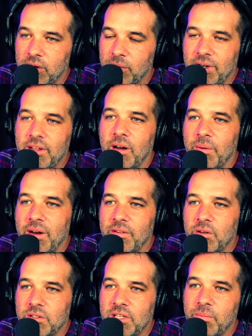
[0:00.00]
whatever, you know, whatever
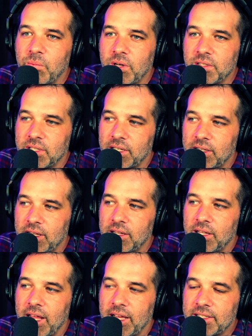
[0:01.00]
your tip was, like the
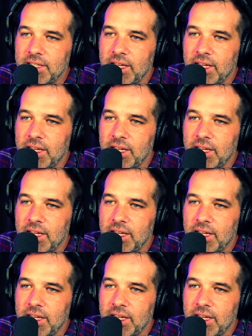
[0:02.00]
next day,